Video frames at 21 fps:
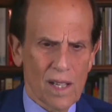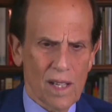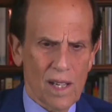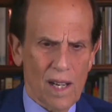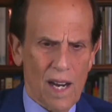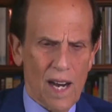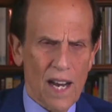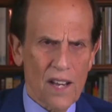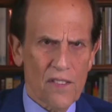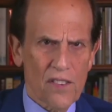
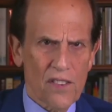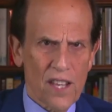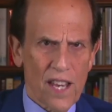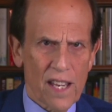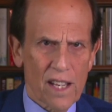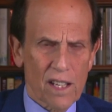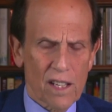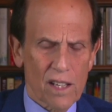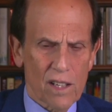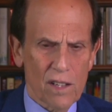I
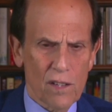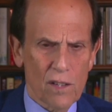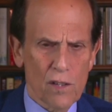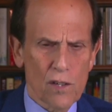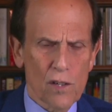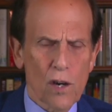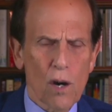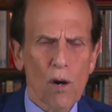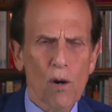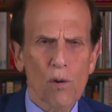think
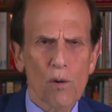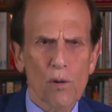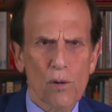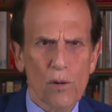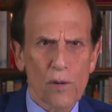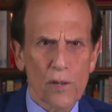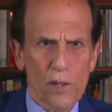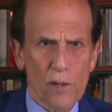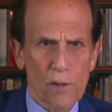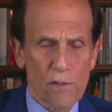know
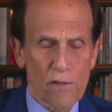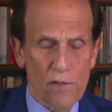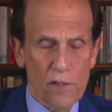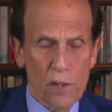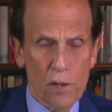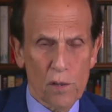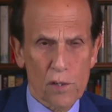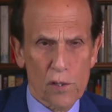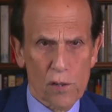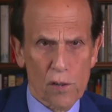who your
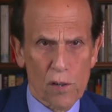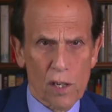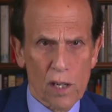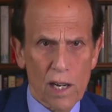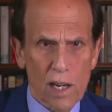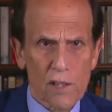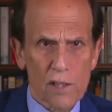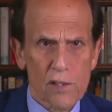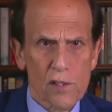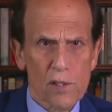future
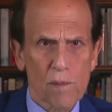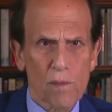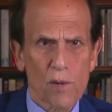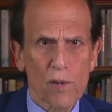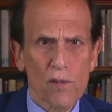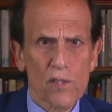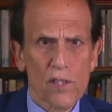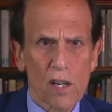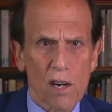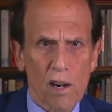
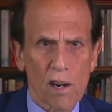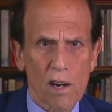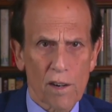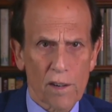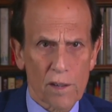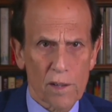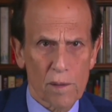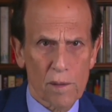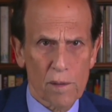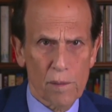customers are,
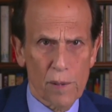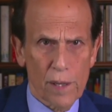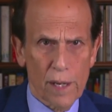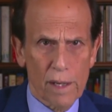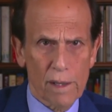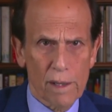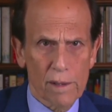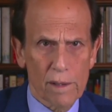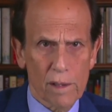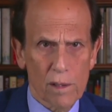going to
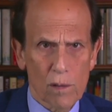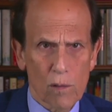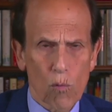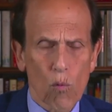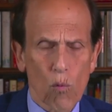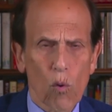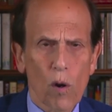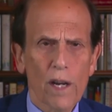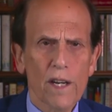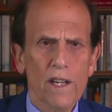be,
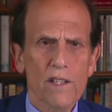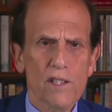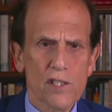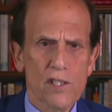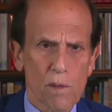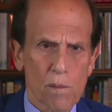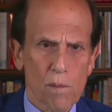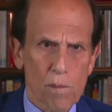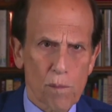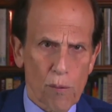what is
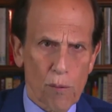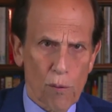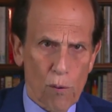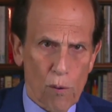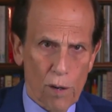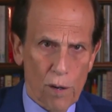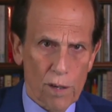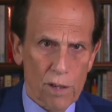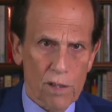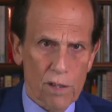
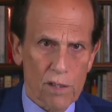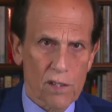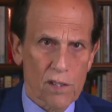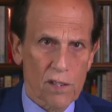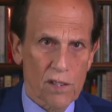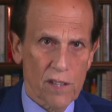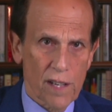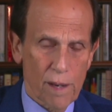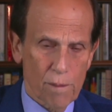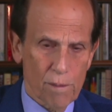important to
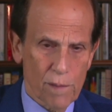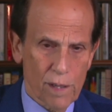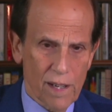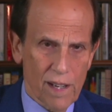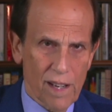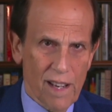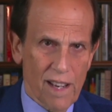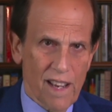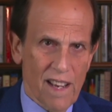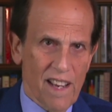them.
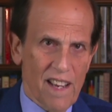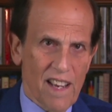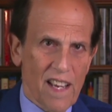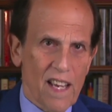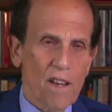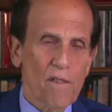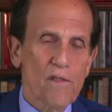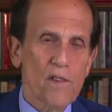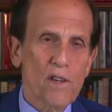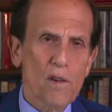
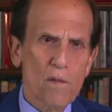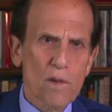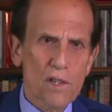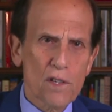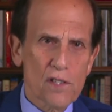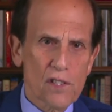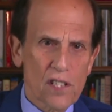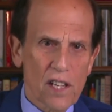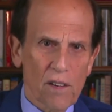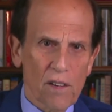If you were
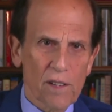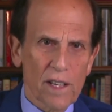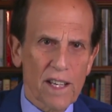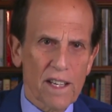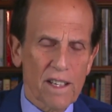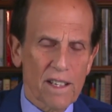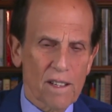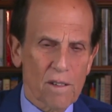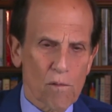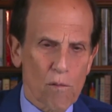
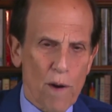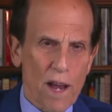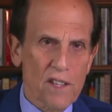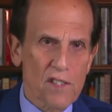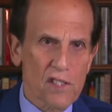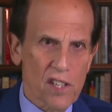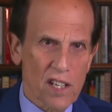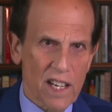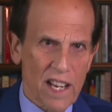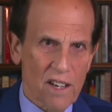selling
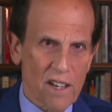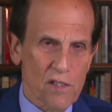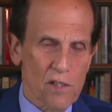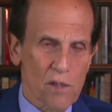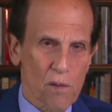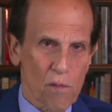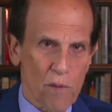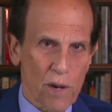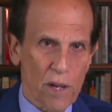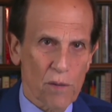residential
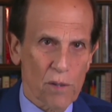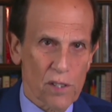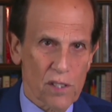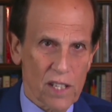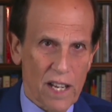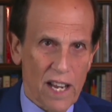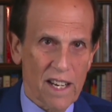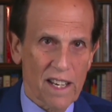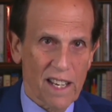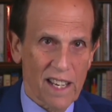real
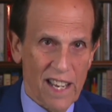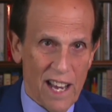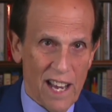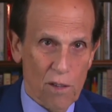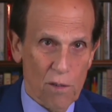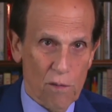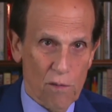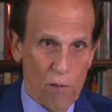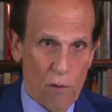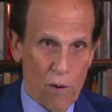estate in
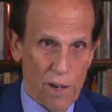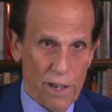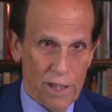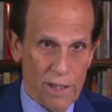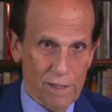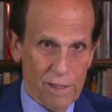California,